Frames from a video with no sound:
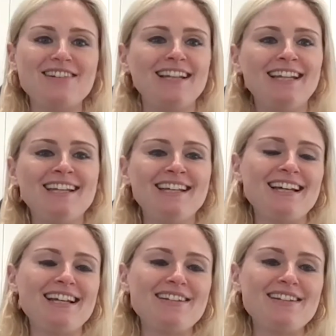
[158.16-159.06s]
it.
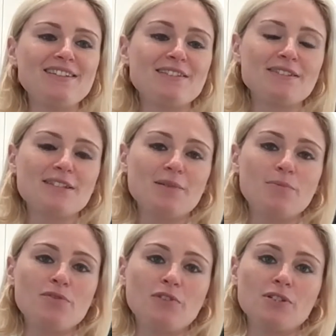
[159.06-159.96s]
And to
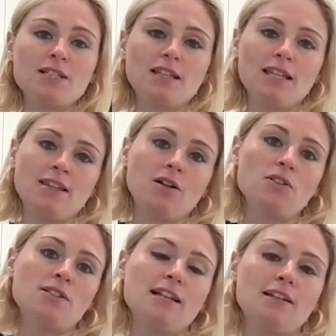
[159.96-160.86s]
move on to the
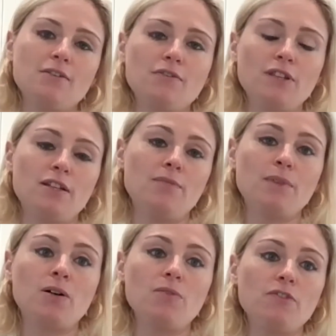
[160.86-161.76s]
content of
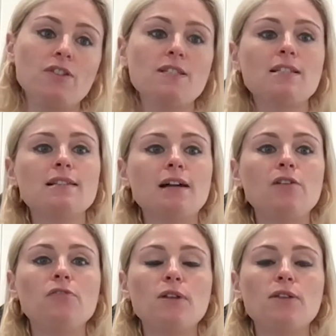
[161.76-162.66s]
the conference
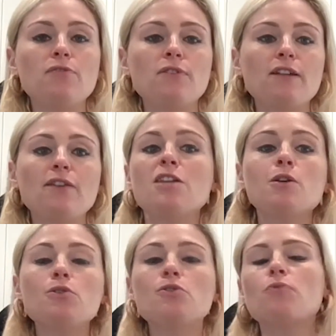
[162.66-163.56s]
itself, we've had a
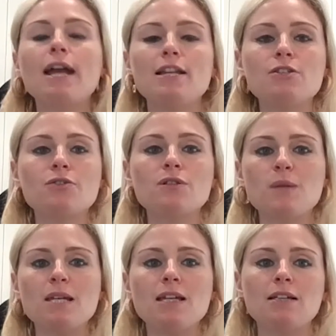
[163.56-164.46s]
huge range of
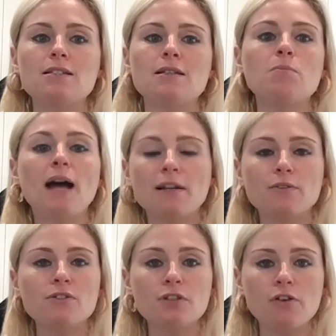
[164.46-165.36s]
speakers and
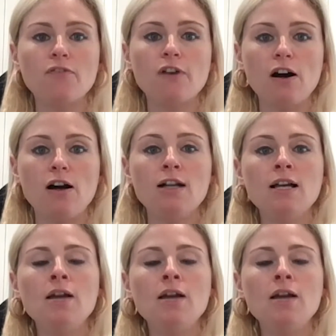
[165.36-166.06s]
panels so far,